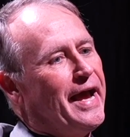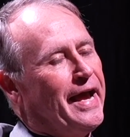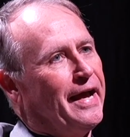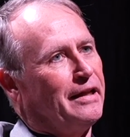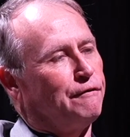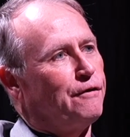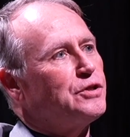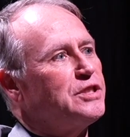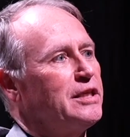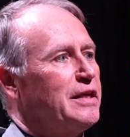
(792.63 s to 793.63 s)
And the
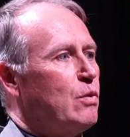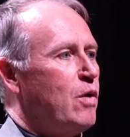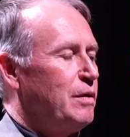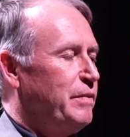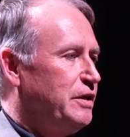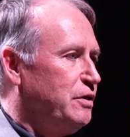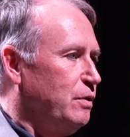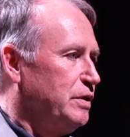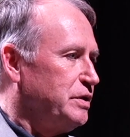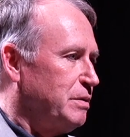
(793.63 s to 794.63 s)
first thing that they wanted me to do
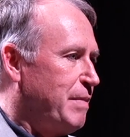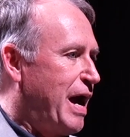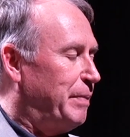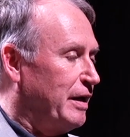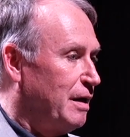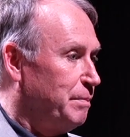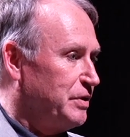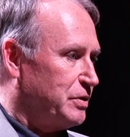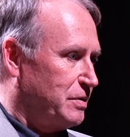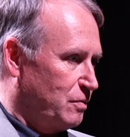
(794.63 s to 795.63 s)
was some map and
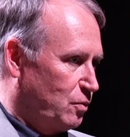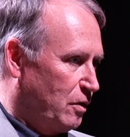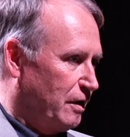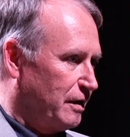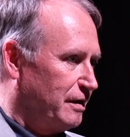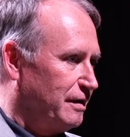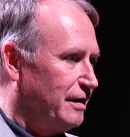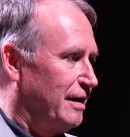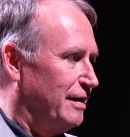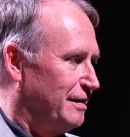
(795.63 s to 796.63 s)
compass work
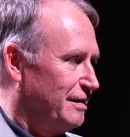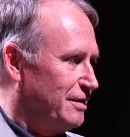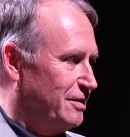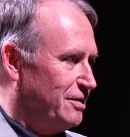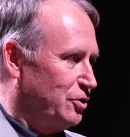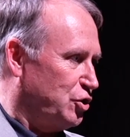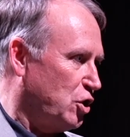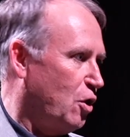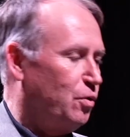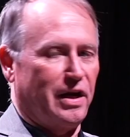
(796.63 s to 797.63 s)
and to
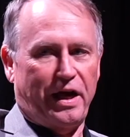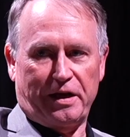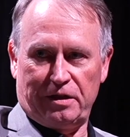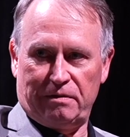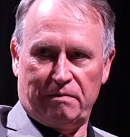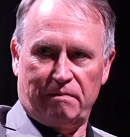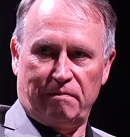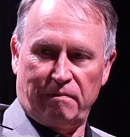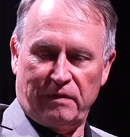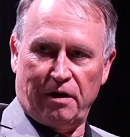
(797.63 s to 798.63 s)
show that I could,
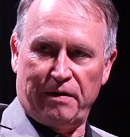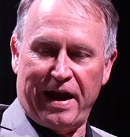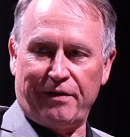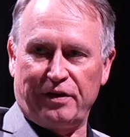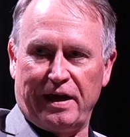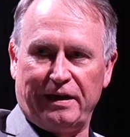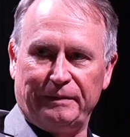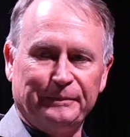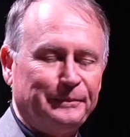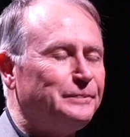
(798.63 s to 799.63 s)
you know, navigate.
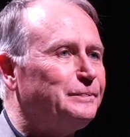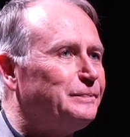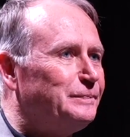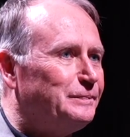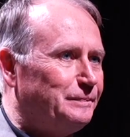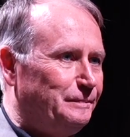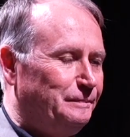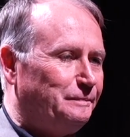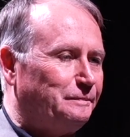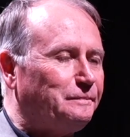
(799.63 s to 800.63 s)

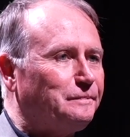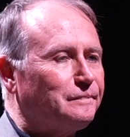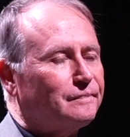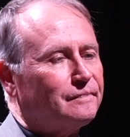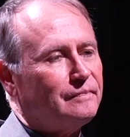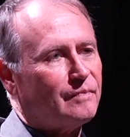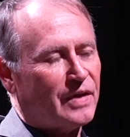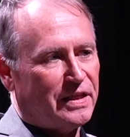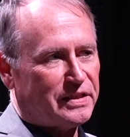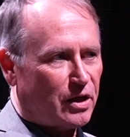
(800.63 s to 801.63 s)
And
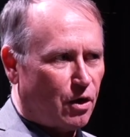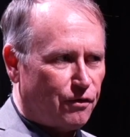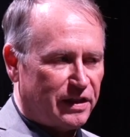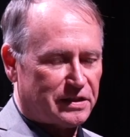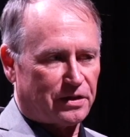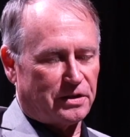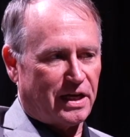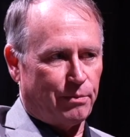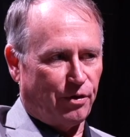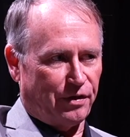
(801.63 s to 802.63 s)
they say, go over to this little
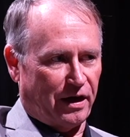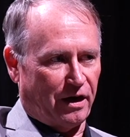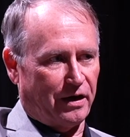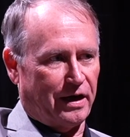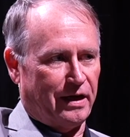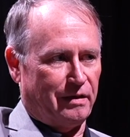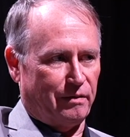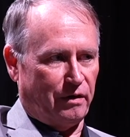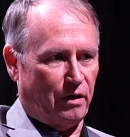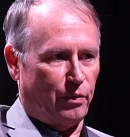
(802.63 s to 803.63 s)
table there
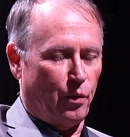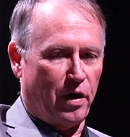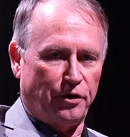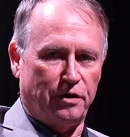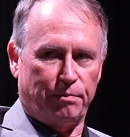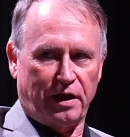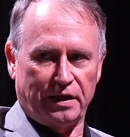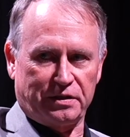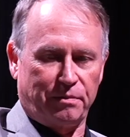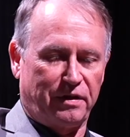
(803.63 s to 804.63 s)
and, you know, we want you to
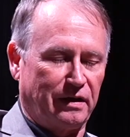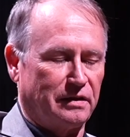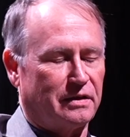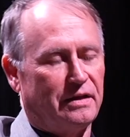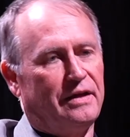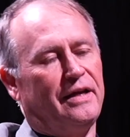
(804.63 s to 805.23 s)
plot some things.